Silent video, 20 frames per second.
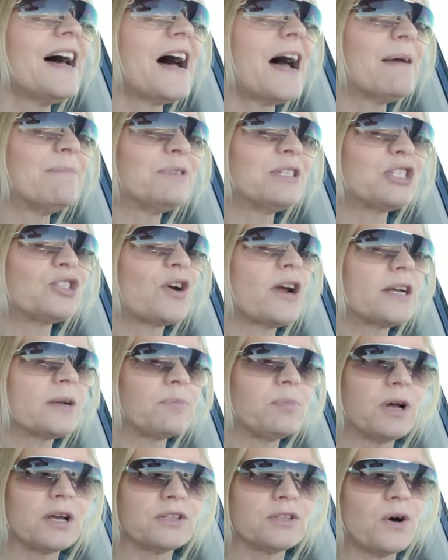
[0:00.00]
I'm just trying to
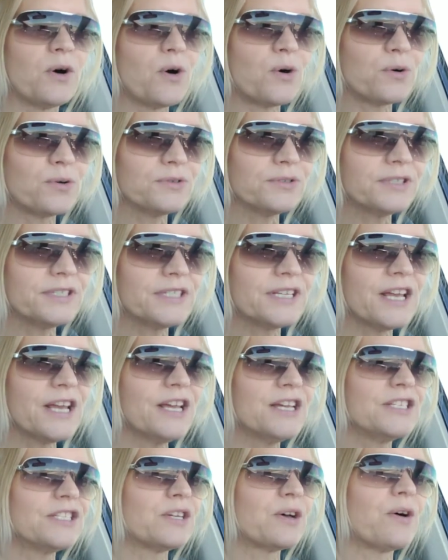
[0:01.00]
plug the holes
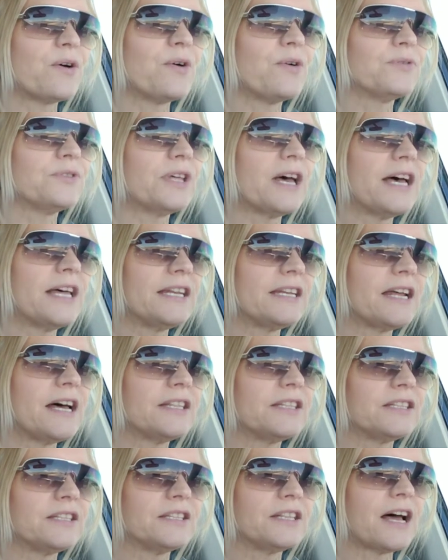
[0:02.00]
so that
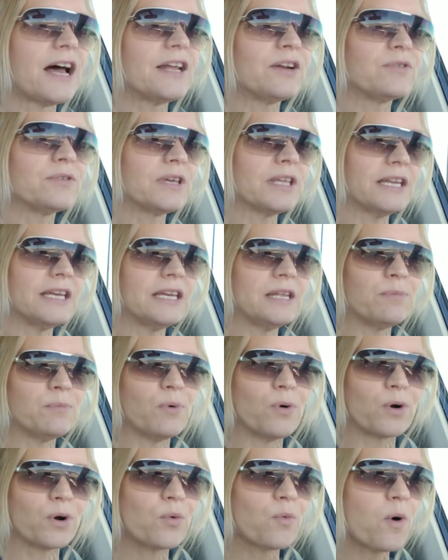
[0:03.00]
I don't get any
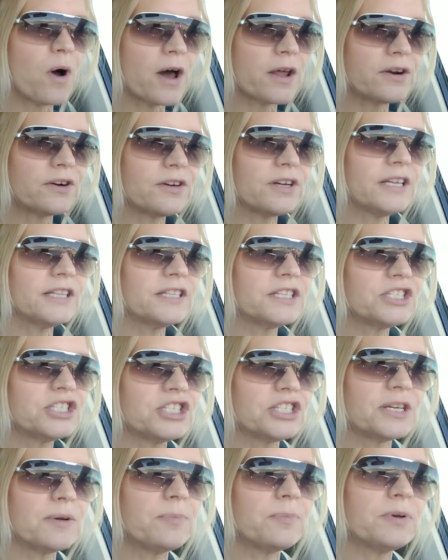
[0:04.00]
more water in the
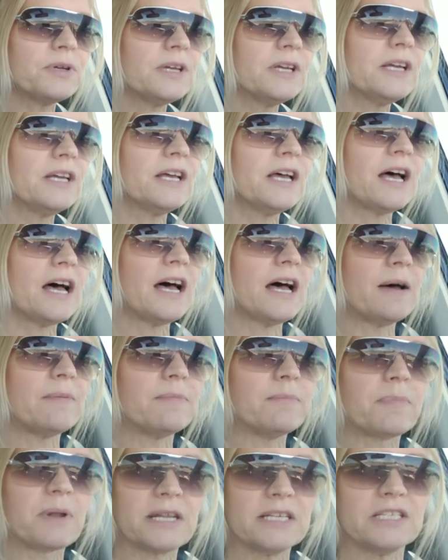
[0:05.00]
ship,
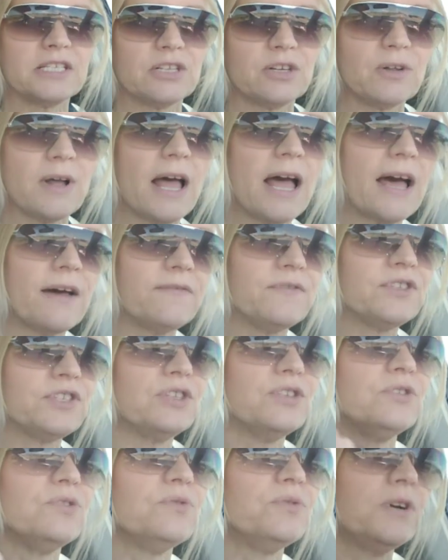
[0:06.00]
um, but I still have
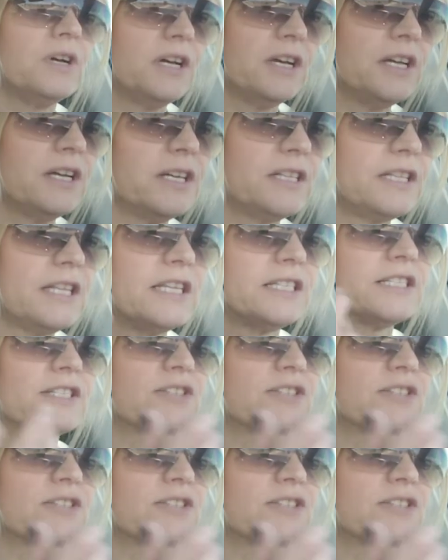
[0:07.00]
to then